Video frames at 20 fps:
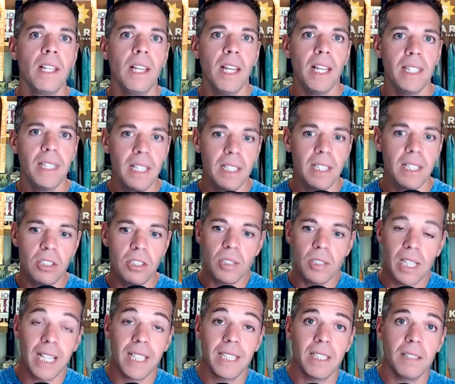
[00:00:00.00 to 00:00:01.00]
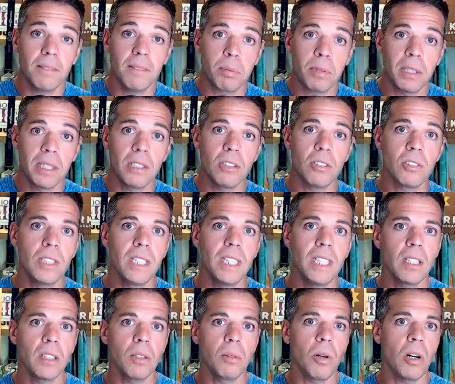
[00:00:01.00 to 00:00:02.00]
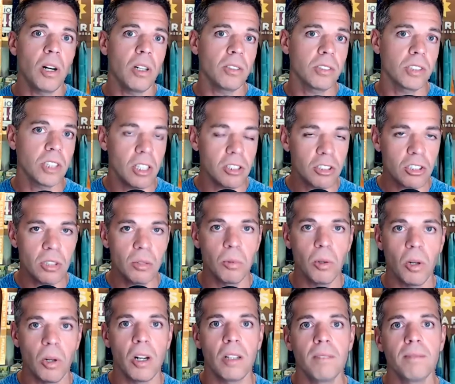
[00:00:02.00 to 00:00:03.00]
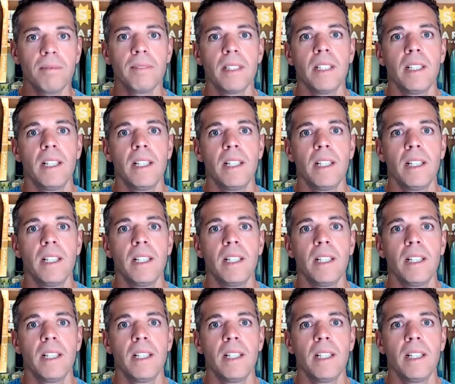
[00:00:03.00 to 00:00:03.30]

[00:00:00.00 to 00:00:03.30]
and then you kind of bring your knee to the wall, touch the wall.